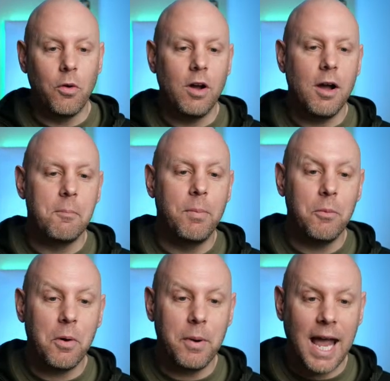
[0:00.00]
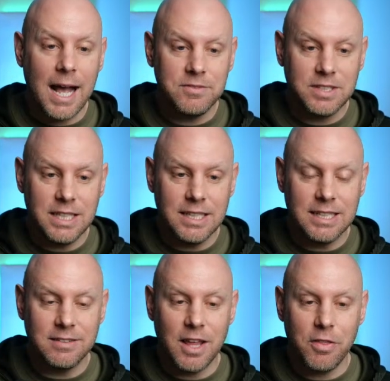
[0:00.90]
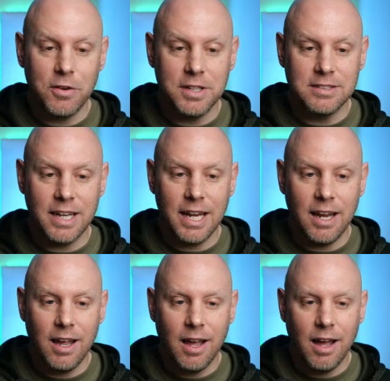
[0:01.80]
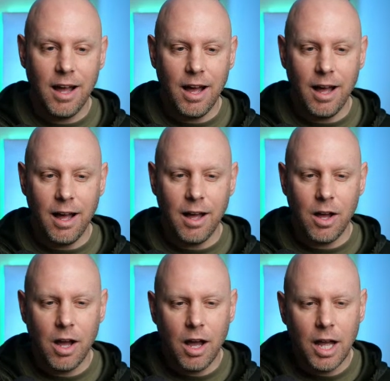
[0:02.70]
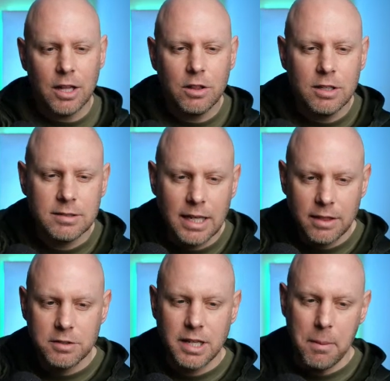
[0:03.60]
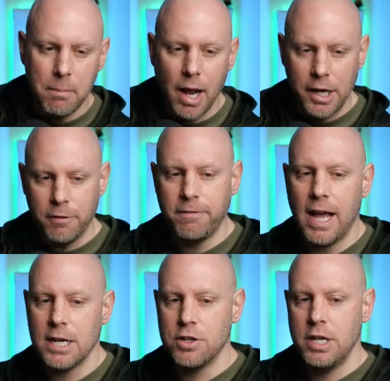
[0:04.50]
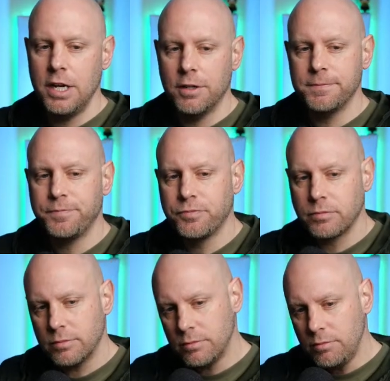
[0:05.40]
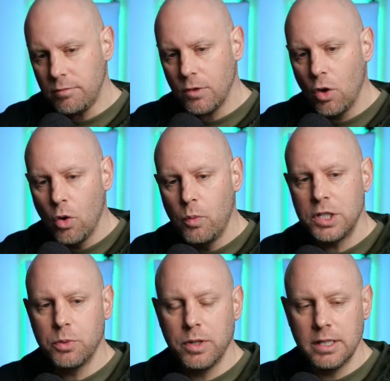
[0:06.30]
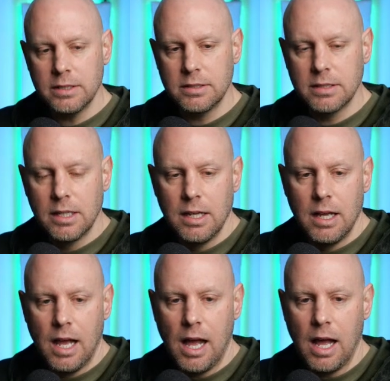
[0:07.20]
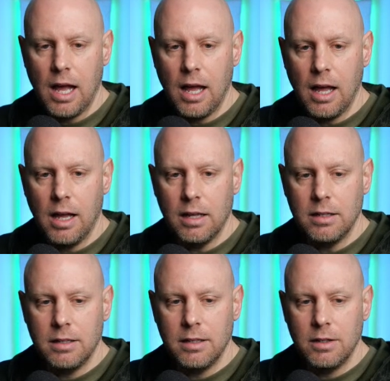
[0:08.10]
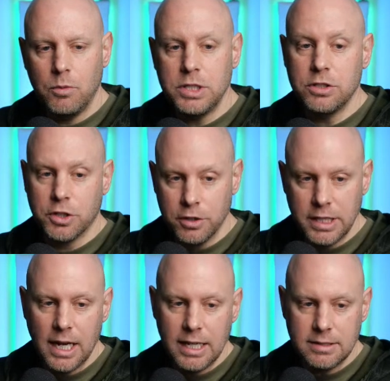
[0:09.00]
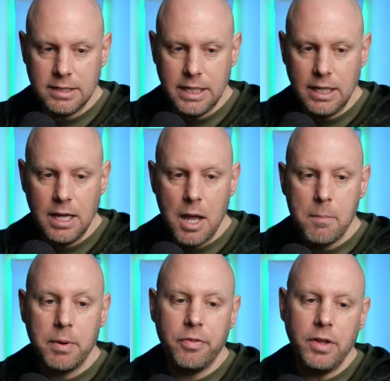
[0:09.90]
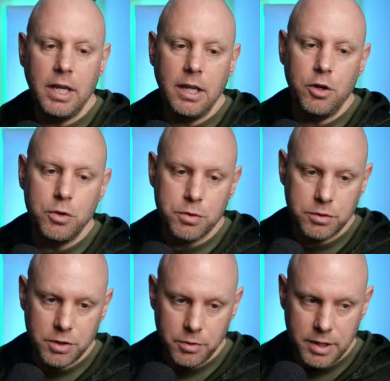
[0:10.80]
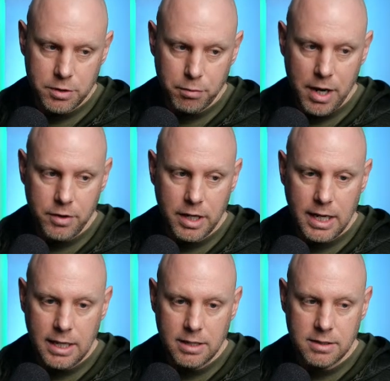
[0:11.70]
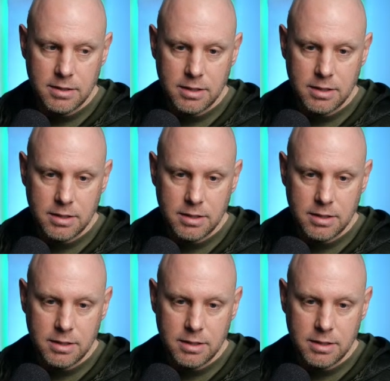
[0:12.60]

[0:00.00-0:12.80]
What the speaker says: But what we have seen is that there is it looks like there's a minor faction here, which is currently ISC, but the neutral zone that's around it is,